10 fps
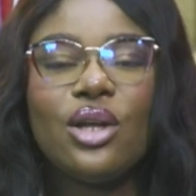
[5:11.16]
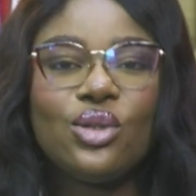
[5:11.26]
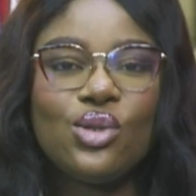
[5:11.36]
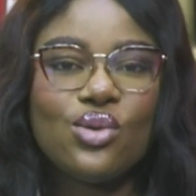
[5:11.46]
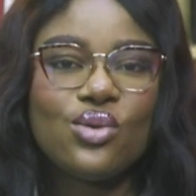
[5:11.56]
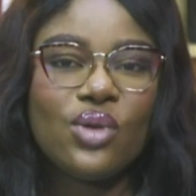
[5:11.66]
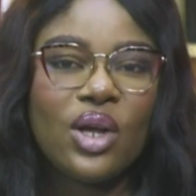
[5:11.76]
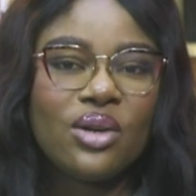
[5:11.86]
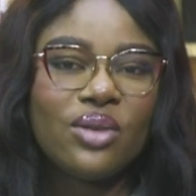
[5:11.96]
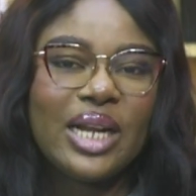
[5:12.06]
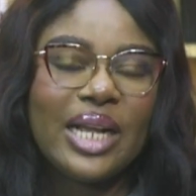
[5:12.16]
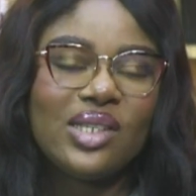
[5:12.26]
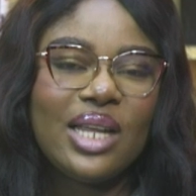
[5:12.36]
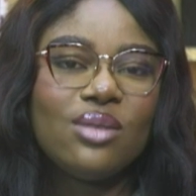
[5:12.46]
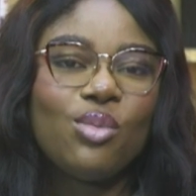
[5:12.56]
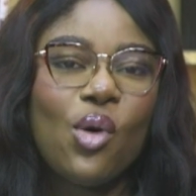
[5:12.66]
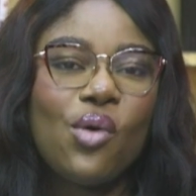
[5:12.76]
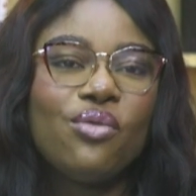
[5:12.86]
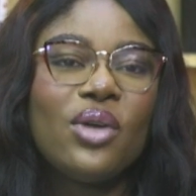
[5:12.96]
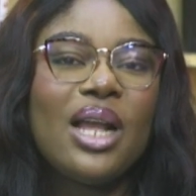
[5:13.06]
to a great extent. But
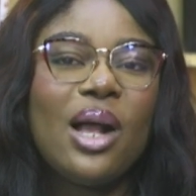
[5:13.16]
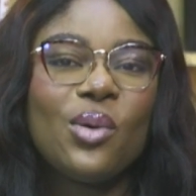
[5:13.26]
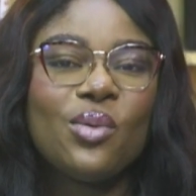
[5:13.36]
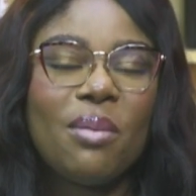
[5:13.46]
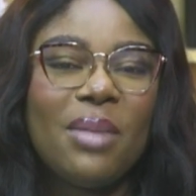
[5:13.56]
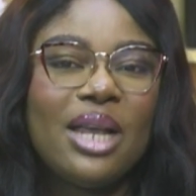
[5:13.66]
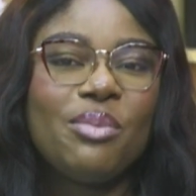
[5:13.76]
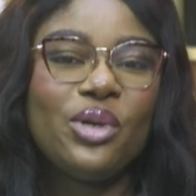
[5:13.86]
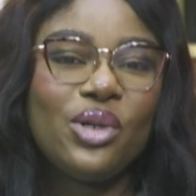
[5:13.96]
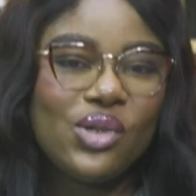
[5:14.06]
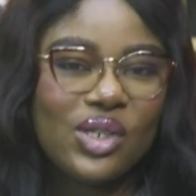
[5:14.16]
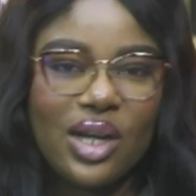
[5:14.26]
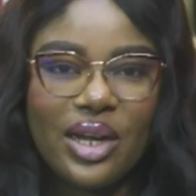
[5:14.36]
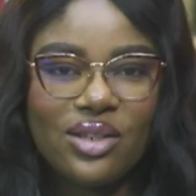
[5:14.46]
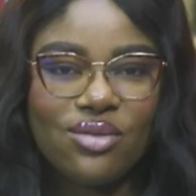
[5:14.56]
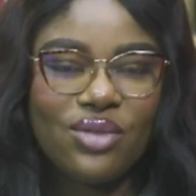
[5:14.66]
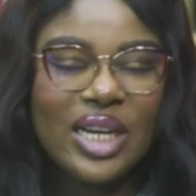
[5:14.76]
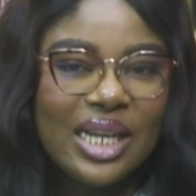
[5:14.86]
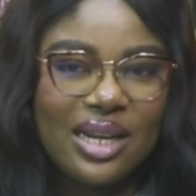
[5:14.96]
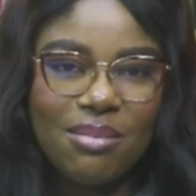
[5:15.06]
for now, my producer is
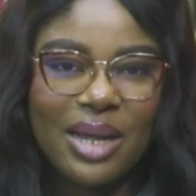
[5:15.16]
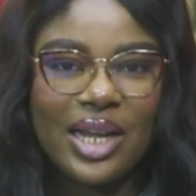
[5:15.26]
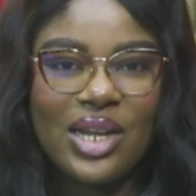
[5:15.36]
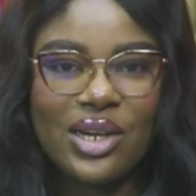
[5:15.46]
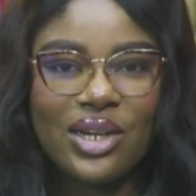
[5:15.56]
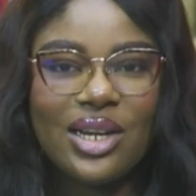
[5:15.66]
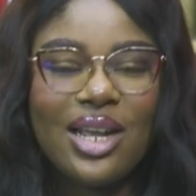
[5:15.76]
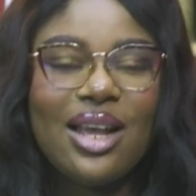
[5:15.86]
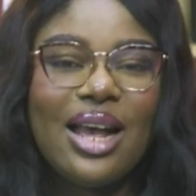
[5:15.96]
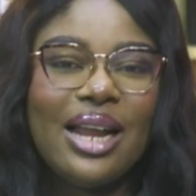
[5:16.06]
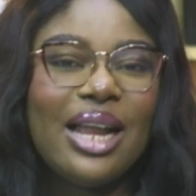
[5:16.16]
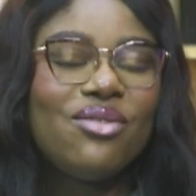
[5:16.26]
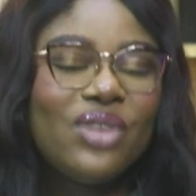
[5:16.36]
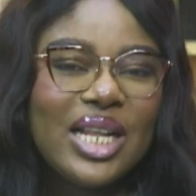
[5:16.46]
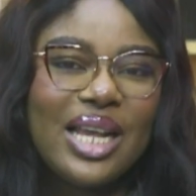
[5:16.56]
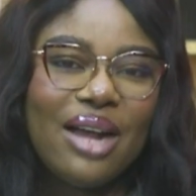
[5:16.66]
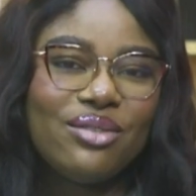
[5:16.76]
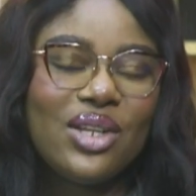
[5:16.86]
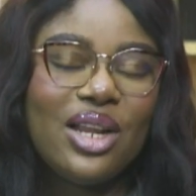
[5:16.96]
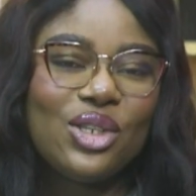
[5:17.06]
ringing in my ear, and I really have
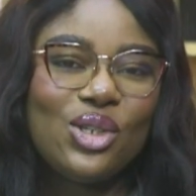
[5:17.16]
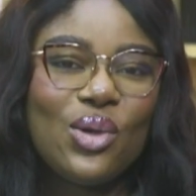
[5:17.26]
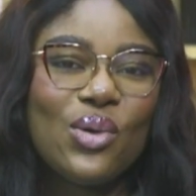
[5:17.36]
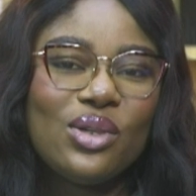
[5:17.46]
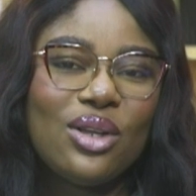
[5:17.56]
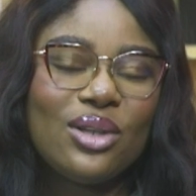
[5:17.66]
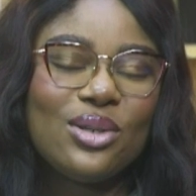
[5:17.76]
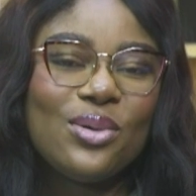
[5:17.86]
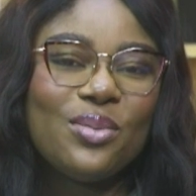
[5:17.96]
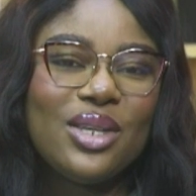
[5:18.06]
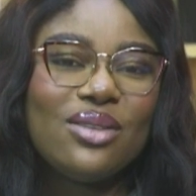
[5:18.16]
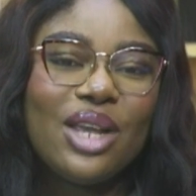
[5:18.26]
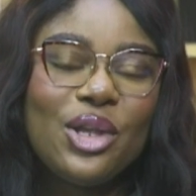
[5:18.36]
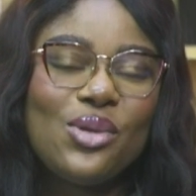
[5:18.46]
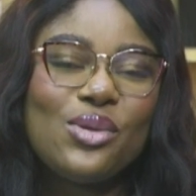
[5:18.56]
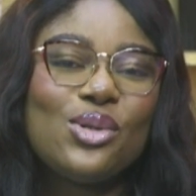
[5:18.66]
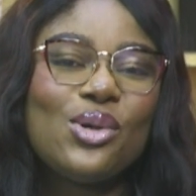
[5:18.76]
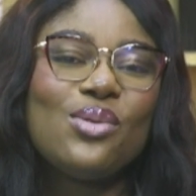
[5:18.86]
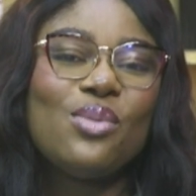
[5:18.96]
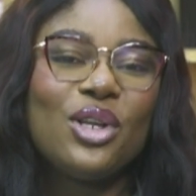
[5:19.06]
to let you go, Dr. Obi. Thank you
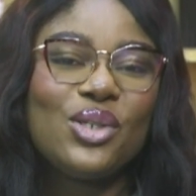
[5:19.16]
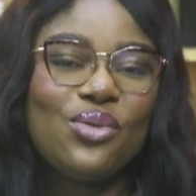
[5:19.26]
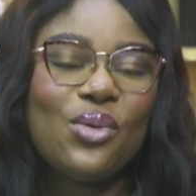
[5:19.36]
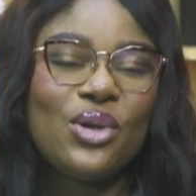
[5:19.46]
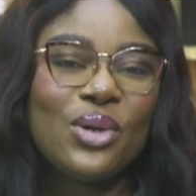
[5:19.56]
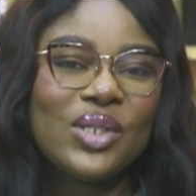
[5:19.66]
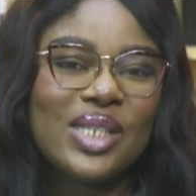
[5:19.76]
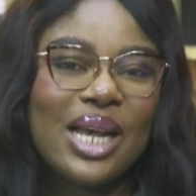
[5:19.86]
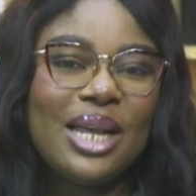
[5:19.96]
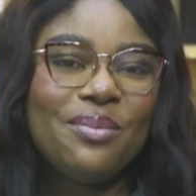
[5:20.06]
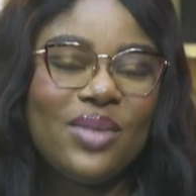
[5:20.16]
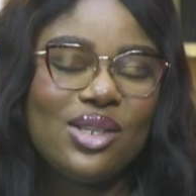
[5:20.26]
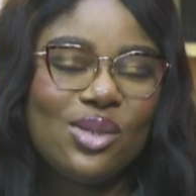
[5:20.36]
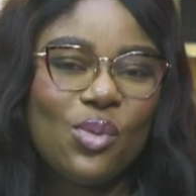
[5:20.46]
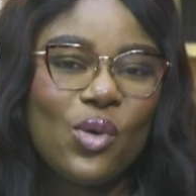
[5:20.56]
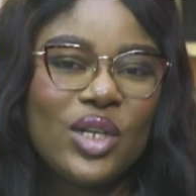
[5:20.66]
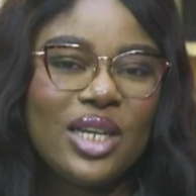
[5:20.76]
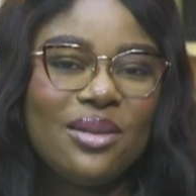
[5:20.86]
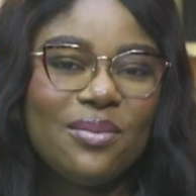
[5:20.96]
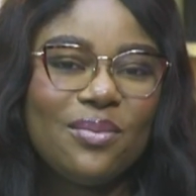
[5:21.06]
so much for your time this morning.